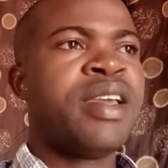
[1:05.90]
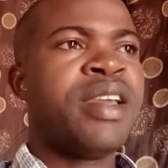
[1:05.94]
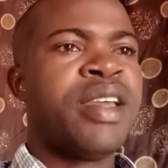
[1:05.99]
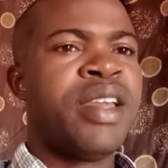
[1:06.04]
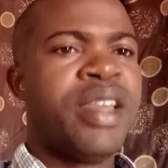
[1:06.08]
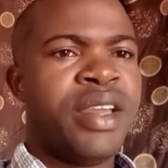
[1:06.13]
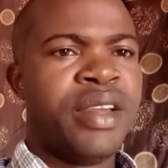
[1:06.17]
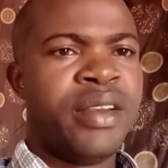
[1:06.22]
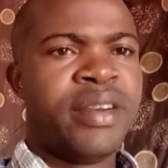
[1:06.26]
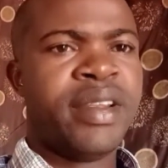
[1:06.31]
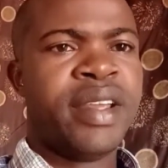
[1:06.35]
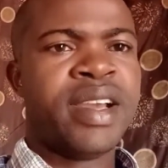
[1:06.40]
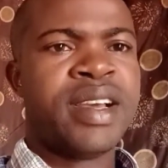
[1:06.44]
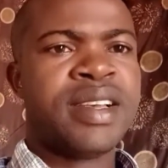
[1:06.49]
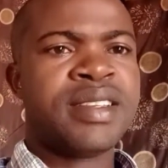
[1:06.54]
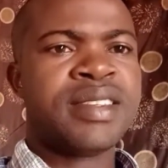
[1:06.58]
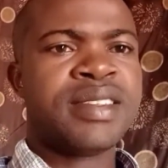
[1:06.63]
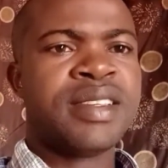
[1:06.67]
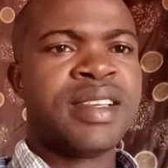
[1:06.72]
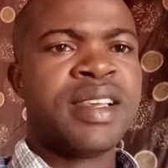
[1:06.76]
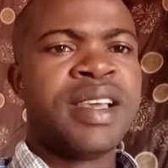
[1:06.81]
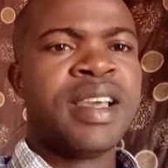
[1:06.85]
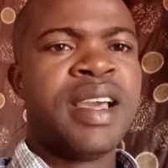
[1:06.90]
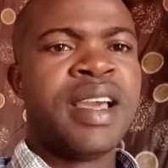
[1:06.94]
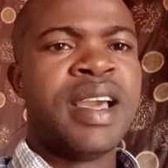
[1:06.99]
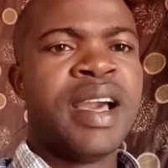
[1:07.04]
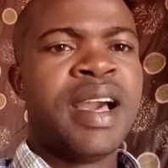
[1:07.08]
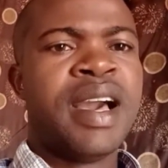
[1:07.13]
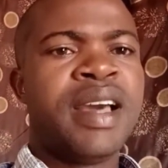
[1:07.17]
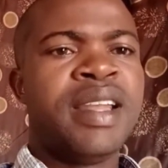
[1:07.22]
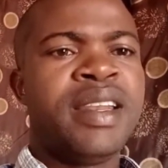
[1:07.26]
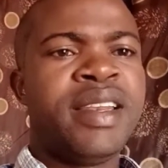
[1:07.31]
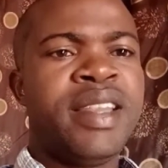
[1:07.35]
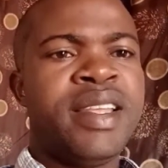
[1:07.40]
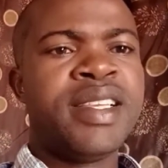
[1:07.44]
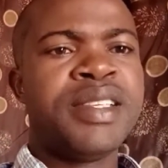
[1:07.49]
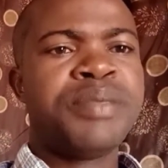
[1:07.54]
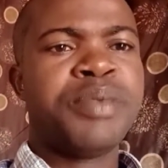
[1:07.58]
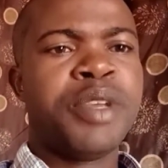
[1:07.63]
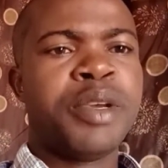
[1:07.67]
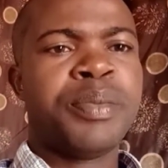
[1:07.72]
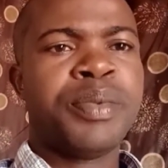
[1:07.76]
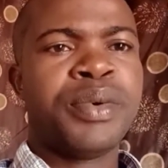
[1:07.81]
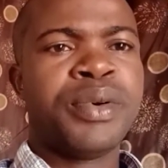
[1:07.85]
areas, and these
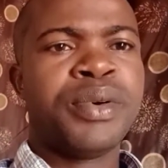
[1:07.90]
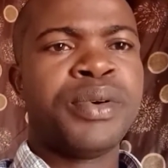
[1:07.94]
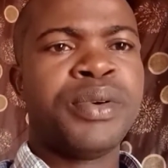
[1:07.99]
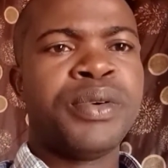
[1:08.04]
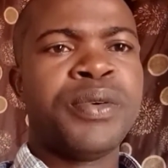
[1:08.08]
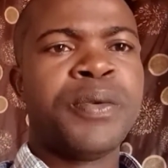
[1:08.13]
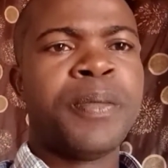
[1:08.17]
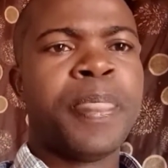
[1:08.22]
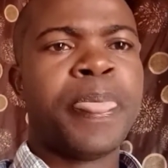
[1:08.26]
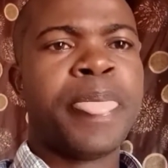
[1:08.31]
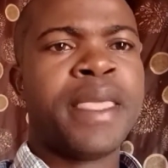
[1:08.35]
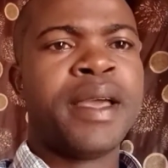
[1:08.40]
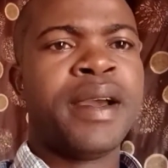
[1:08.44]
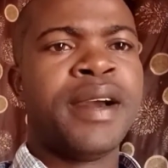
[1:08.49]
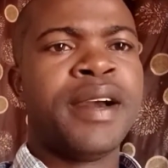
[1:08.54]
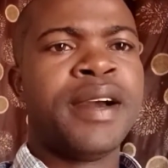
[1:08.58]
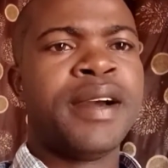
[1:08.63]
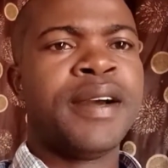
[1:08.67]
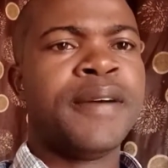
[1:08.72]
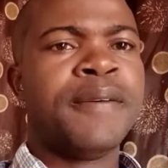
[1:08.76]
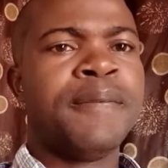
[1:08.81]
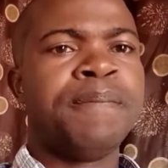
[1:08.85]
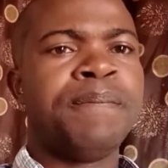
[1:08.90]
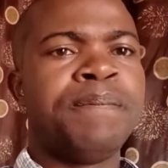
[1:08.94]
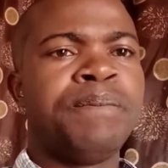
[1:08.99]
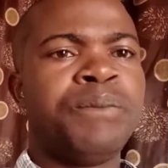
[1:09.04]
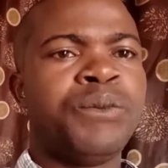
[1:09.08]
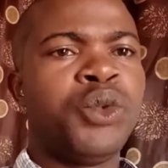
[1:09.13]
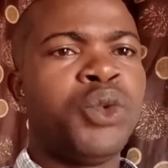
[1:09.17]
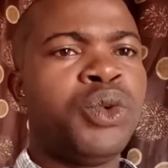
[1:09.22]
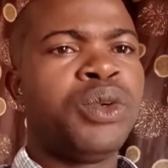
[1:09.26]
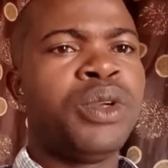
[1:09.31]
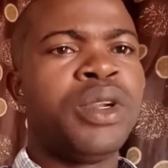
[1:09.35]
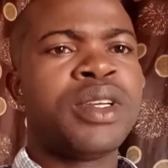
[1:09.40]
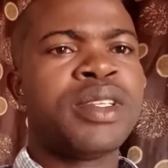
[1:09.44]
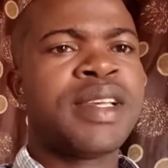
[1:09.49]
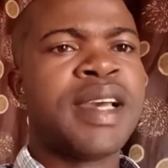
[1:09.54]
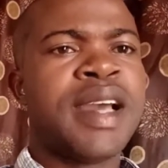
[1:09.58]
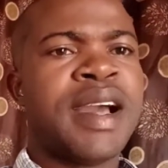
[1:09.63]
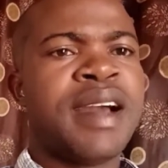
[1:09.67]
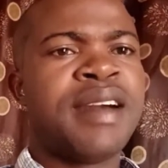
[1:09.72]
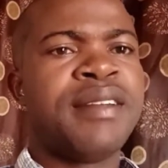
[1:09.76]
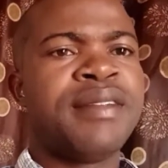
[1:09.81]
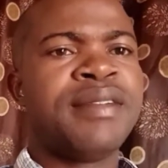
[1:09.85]
people do not
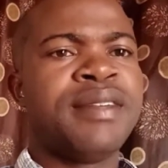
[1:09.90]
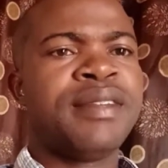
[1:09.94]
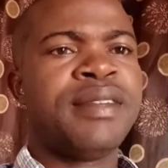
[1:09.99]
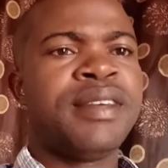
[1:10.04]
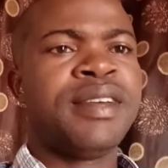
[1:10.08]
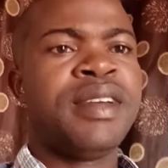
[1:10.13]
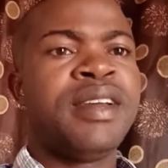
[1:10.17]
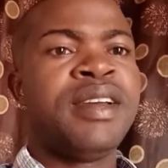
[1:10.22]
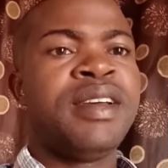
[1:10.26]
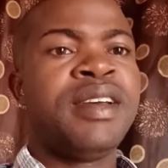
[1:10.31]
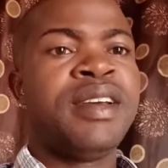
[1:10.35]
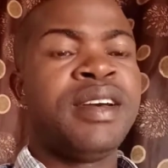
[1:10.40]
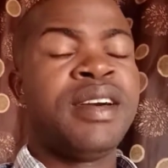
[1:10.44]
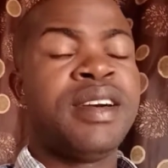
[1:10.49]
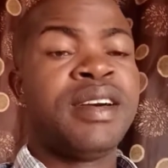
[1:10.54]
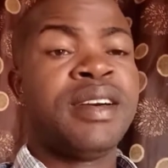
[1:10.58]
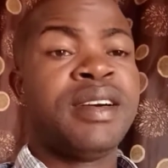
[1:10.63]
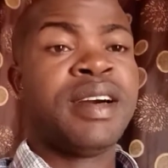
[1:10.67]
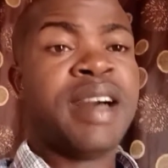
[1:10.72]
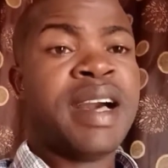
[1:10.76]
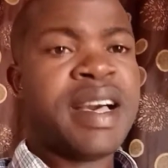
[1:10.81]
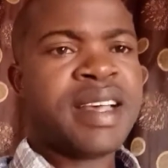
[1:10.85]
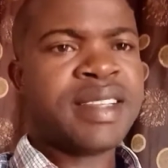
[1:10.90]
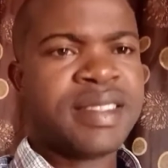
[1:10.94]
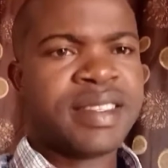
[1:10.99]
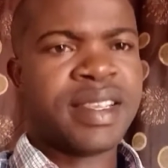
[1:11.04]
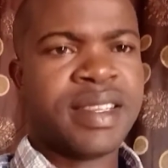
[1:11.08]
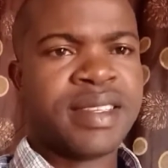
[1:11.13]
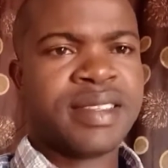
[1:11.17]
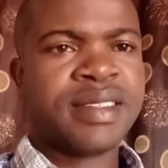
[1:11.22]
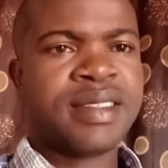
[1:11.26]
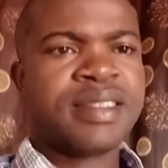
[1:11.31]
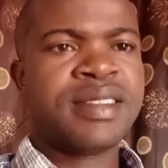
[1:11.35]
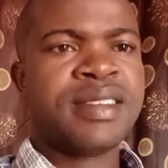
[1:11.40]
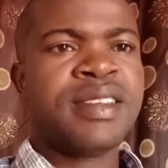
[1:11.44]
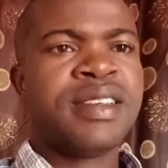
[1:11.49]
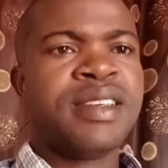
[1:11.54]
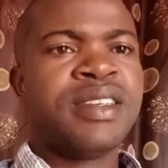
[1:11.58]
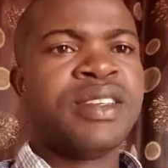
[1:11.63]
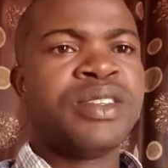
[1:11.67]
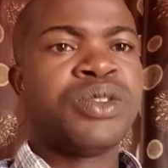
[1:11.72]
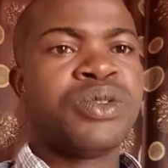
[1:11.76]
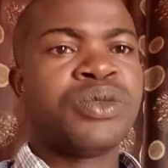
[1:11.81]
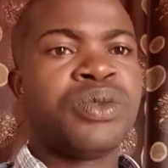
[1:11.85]
have access
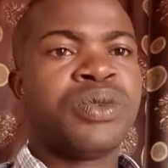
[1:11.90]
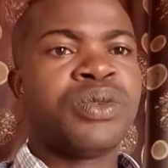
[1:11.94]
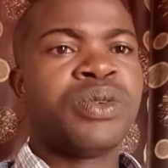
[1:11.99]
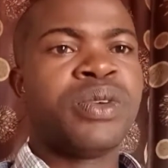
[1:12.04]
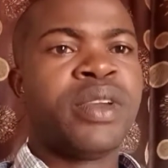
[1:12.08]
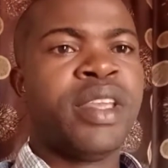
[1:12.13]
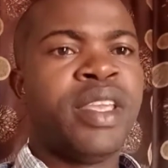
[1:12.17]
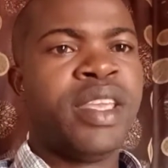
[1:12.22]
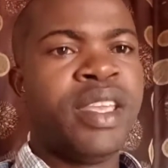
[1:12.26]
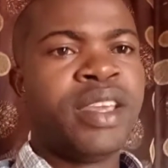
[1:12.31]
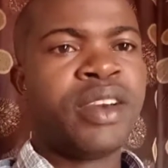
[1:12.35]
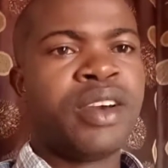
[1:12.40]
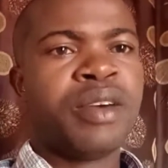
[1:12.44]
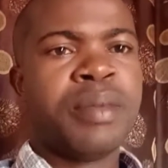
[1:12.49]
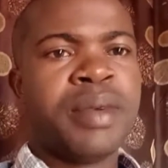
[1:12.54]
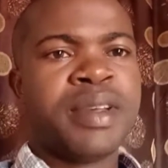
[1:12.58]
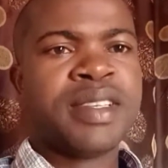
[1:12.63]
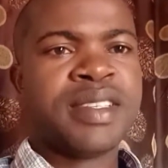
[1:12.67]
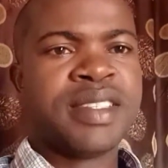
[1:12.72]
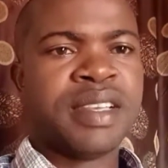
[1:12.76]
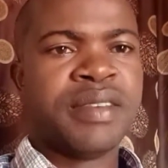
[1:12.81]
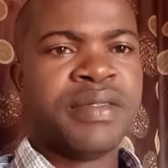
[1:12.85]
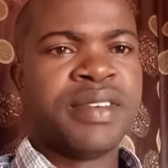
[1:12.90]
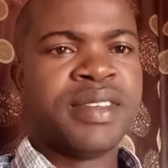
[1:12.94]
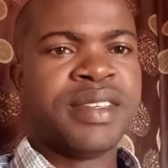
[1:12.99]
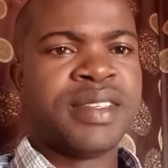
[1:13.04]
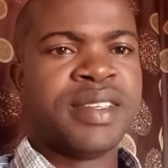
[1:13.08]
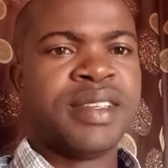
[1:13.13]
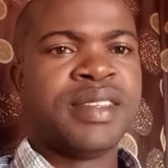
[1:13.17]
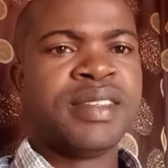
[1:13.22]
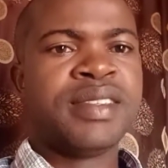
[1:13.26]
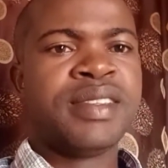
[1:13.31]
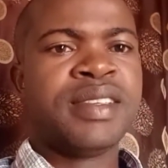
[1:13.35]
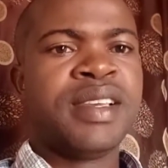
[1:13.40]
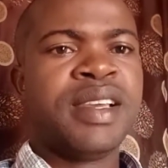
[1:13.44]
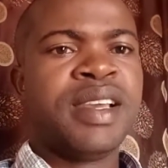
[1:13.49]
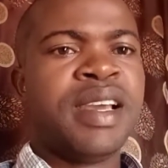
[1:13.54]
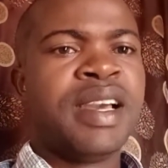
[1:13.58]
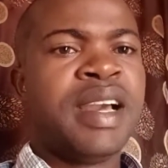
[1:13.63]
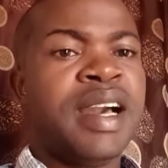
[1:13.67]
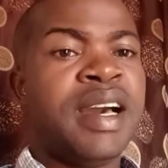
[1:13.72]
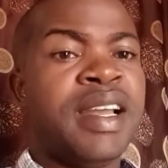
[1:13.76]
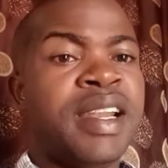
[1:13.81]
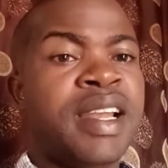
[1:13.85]
to e-commerce services,
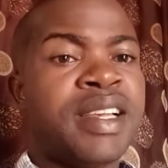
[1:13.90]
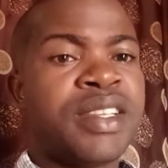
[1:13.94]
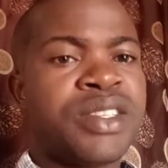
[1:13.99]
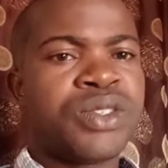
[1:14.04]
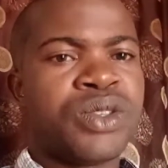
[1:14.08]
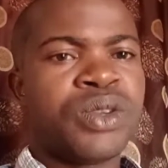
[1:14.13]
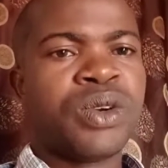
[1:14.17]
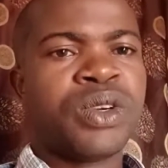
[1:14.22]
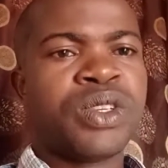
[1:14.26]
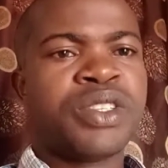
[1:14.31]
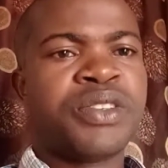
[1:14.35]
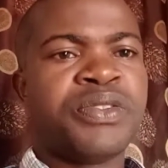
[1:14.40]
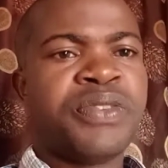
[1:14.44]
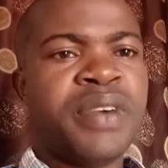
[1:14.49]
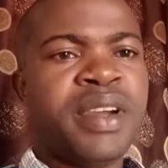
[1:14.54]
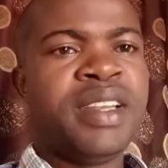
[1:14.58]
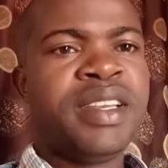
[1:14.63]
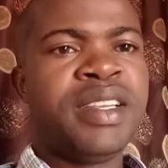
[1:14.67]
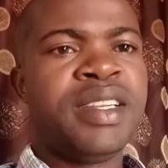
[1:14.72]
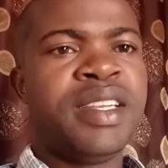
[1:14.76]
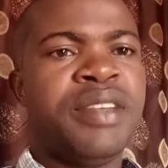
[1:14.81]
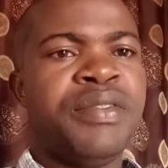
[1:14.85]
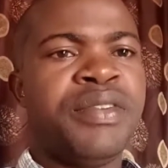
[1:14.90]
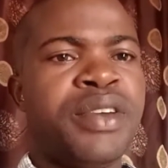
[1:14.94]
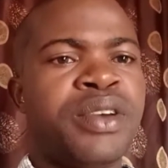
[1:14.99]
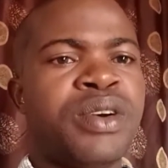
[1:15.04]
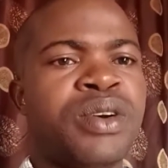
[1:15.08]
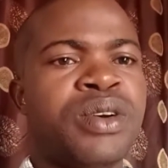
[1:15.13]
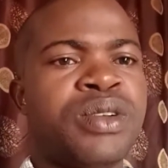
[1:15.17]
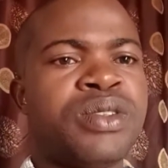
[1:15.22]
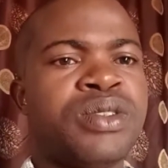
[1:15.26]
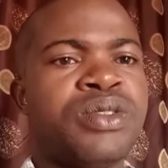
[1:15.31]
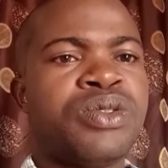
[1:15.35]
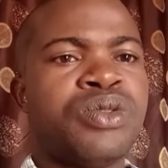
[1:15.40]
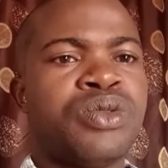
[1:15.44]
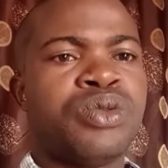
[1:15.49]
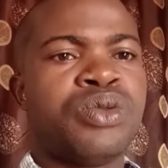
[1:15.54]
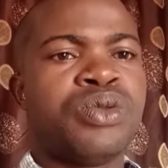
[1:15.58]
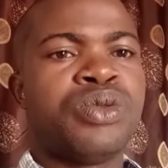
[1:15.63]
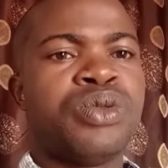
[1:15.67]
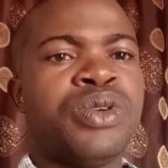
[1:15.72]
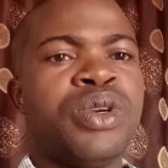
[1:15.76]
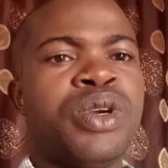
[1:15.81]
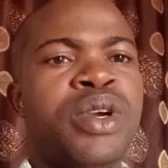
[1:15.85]
and as such, find it difficult
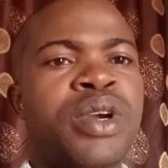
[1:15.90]
to